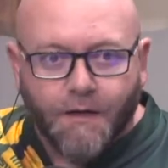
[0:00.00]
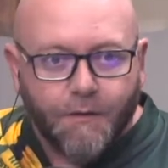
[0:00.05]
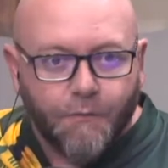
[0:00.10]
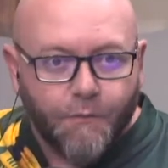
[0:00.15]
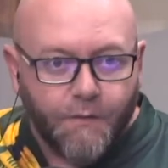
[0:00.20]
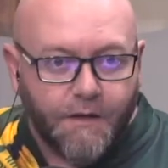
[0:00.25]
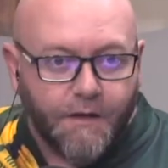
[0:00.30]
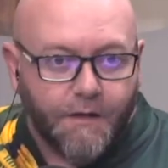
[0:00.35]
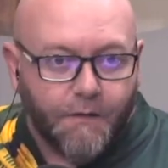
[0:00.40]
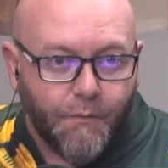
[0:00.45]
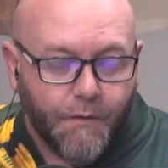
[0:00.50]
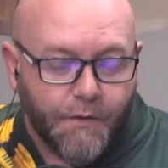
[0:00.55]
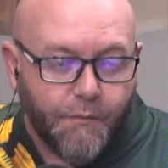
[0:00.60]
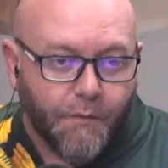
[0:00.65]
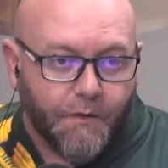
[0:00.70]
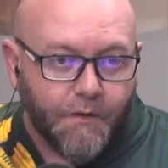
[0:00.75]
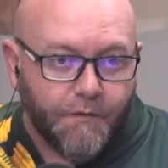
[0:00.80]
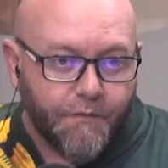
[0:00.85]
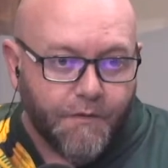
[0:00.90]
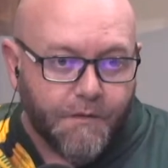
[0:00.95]
And we're
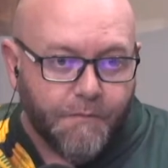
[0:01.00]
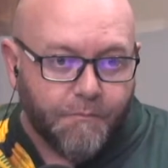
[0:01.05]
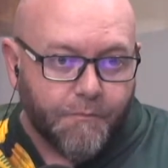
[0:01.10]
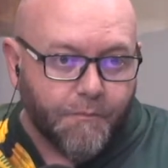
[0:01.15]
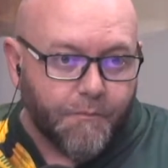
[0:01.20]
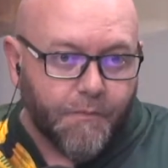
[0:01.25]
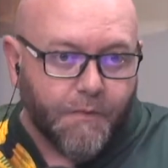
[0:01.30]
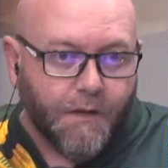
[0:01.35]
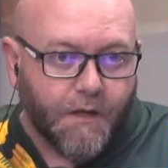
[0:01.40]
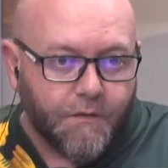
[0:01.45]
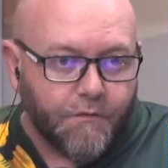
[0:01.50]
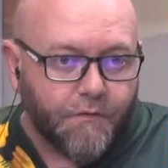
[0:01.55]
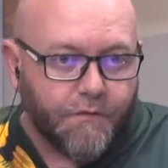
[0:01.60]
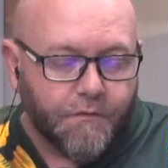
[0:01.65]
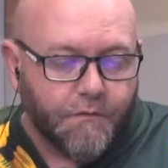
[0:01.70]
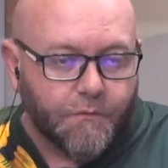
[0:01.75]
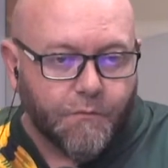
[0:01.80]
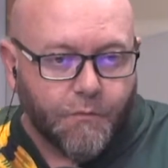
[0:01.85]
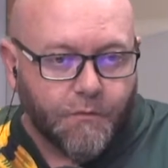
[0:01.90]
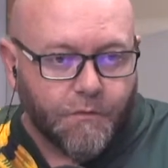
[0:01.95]
one of the
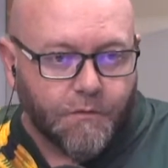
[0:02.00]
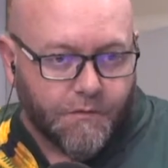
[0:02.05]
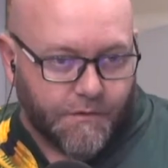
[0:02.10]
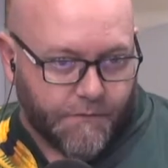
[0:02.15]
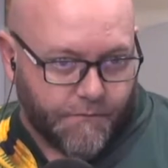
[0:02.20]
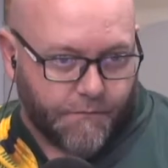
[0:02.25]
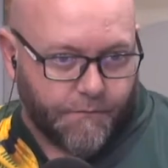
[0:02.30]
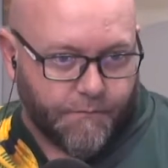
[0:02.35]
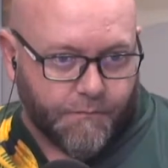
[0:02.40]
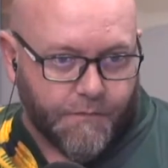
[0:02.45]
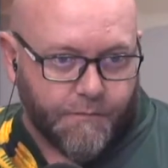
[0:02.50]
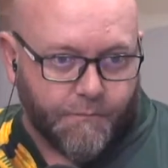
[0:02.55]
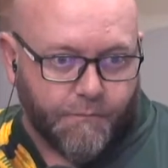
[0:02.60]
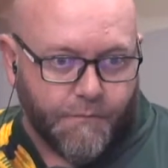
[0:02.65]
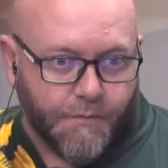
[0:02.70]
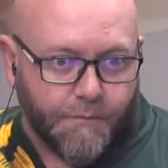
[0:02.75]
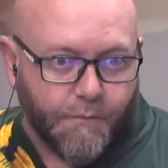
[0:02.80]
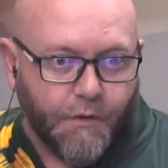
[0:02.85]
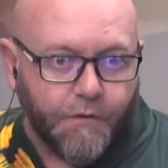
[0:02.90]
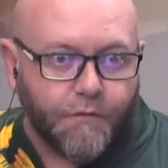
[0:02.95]
countries in the world that's
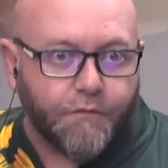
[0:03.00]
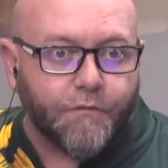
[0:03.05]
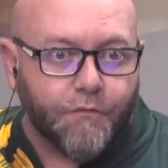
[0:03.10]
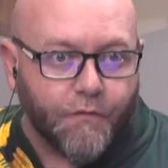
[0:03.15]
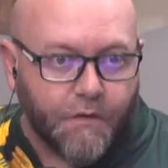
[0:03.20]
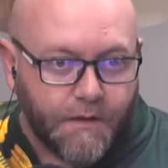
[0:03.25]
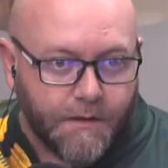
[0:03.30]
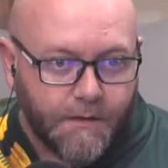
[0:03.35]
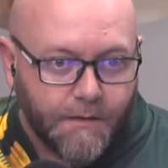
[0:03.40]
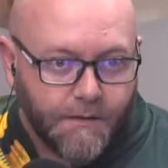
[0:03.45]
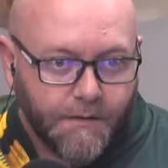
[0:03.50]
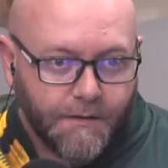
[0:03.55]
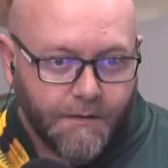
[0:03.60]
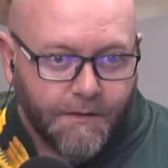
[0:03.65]
the most free.